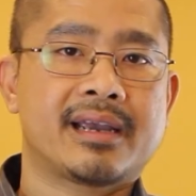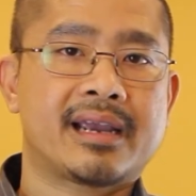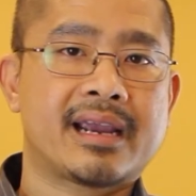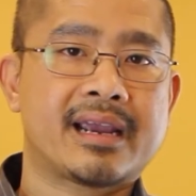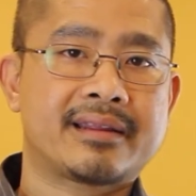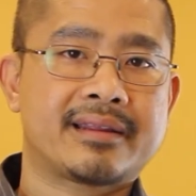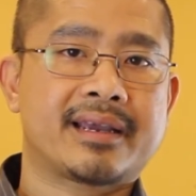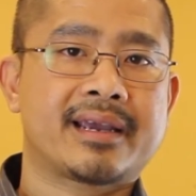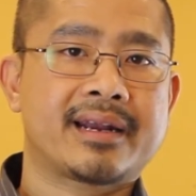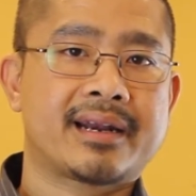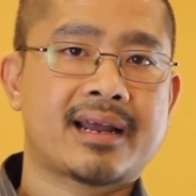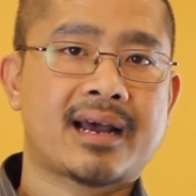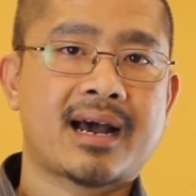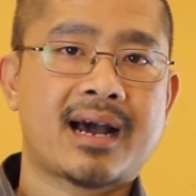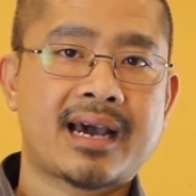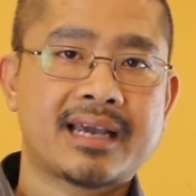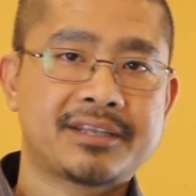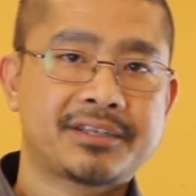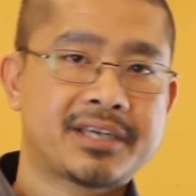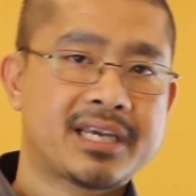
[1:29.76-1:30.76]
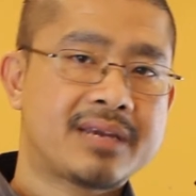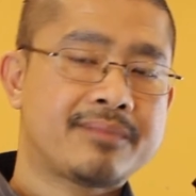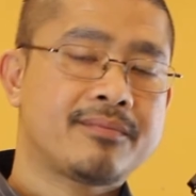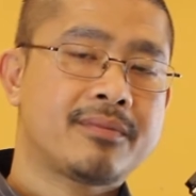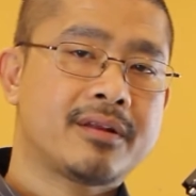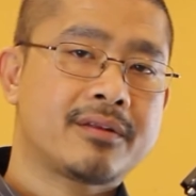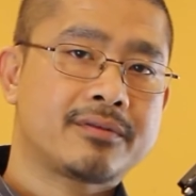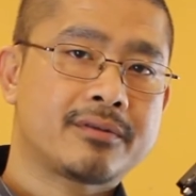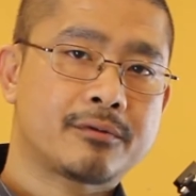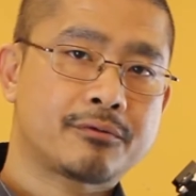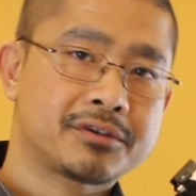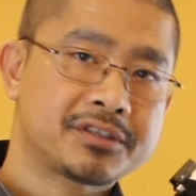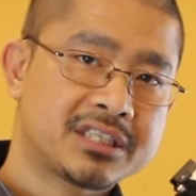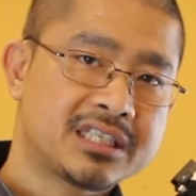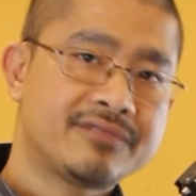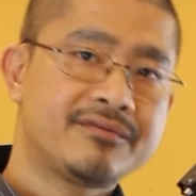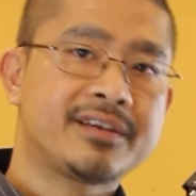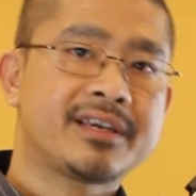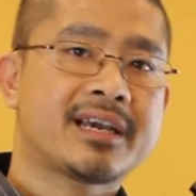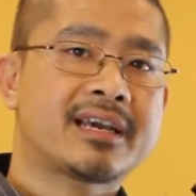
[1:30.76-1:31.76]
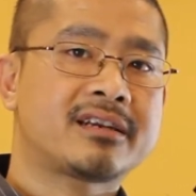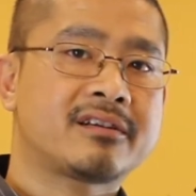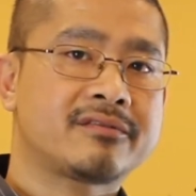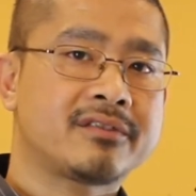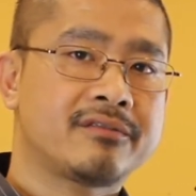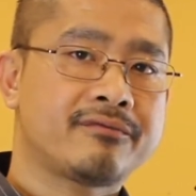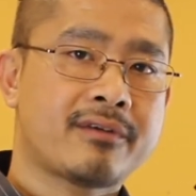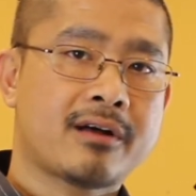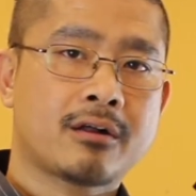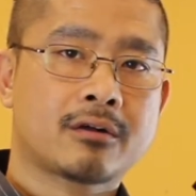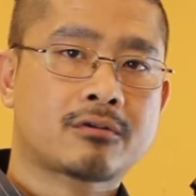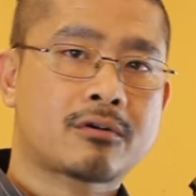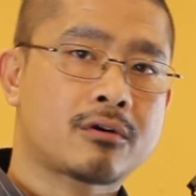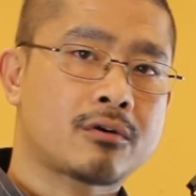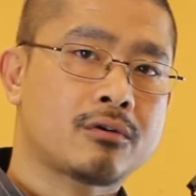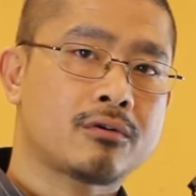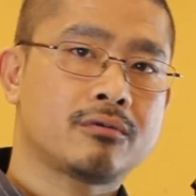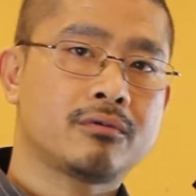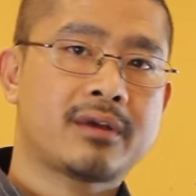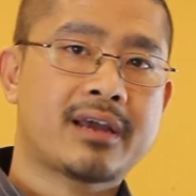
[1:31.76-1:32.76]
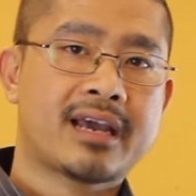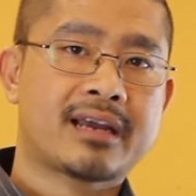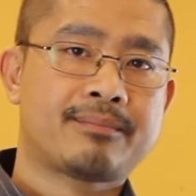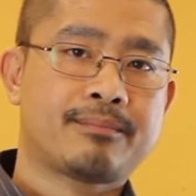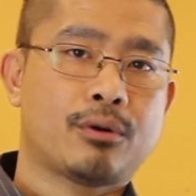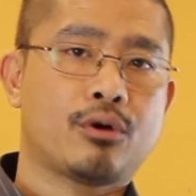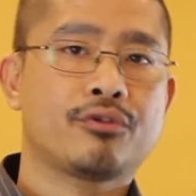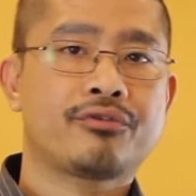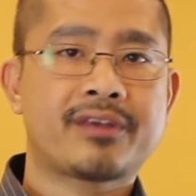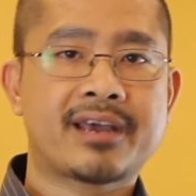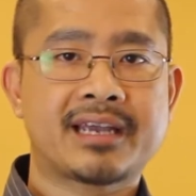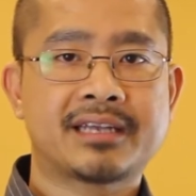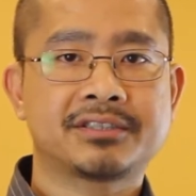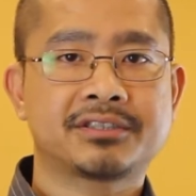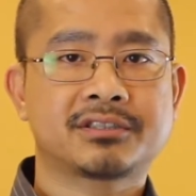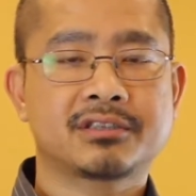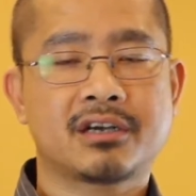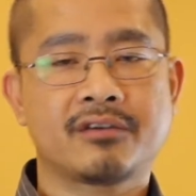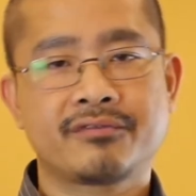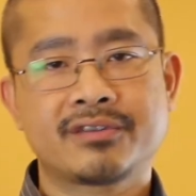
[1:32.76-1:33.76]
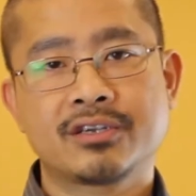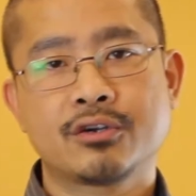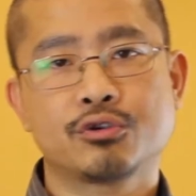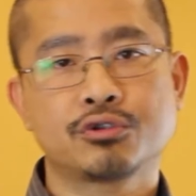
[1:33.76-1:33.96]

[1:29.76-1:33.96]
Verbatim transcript: and then I taped the receiving end of the Velcro at both ends of the